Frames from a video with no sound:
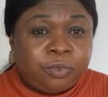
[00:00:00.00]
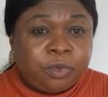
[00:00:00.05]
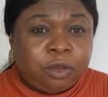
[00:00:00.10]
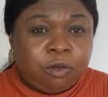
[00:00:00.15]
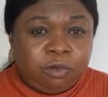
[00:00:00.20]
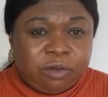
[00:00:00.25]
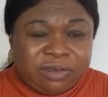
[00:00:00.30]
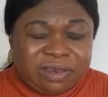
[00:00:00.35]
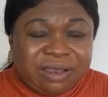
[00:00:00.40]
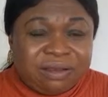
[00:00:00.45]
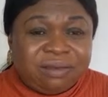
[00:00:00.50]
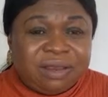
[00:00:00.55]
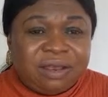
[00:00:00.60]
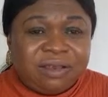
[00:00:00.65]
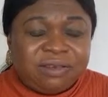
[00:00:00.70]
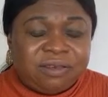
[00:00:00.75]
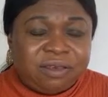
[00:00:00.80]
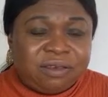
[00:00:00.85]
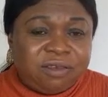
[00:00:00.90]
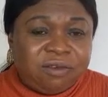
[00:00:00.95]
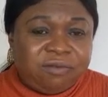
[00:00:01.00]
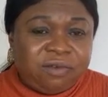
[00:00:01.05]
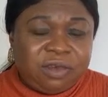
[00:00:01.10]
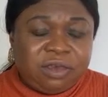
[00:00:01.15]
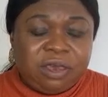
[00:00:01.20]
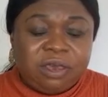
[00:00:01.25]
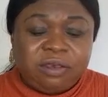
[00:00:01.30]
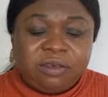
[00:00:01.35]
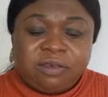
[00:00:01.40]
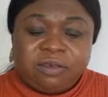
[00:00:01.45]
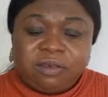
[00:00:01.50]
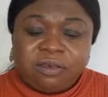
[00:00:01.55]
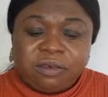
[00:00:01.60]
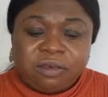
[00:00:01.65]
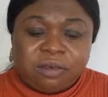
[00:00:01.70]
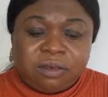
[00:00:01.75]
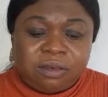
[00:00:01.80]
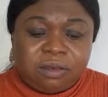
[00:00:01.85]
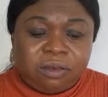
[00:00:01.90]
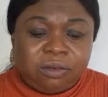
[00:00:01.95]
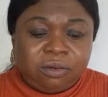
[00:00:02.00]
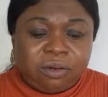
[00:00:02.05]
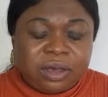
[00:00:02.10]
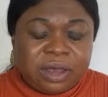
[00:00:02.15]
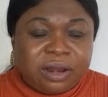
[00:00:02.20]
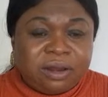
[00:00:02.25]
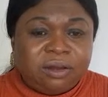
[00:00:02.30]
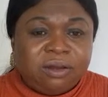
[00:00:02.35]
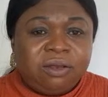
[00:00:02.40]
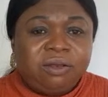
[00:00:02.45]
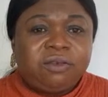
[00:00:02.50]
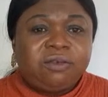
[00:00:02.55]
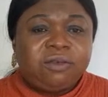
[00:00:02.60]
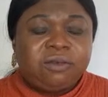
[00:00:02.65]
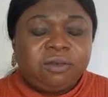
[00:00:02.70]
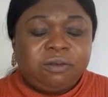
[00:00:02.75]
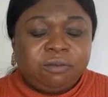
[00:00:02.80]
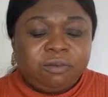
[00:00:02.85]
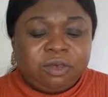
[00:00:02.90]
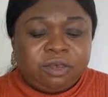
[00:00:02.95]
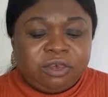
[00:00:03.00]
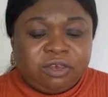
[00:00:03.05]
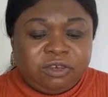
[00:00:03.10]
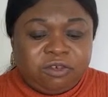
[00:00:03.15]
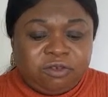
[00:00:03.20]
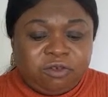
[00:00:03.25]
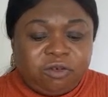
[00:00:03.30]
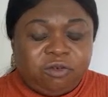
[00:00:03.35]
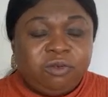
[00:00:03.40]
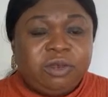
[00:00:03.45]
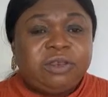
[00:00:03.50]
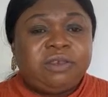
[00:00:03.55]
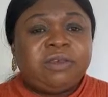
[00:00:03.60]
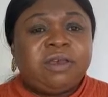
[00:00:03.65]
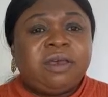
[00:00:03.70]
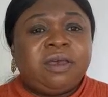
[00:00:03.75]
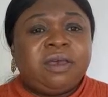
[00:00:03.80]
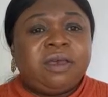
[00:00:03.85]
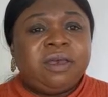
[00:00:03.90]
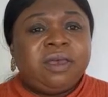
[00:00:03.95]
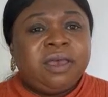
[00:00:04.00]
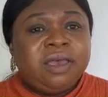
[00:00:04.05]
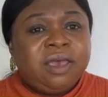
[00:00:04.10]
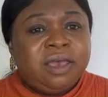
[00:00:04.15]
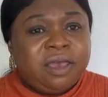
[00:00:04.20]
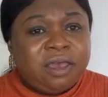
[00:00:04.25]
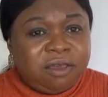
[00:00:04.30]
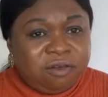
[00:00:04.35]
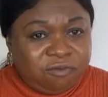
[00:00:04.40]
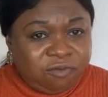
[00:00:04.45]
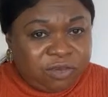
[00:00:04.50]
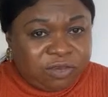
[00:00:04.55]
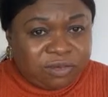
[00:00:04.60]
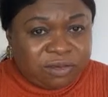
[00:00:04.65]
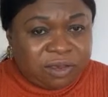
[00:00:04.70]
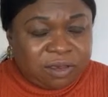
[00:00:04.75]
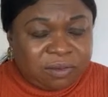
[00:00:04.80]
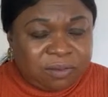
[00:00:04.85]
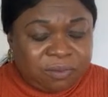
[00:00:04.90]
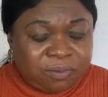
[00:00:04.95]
Without that certificate, you cannot be issued with a visa.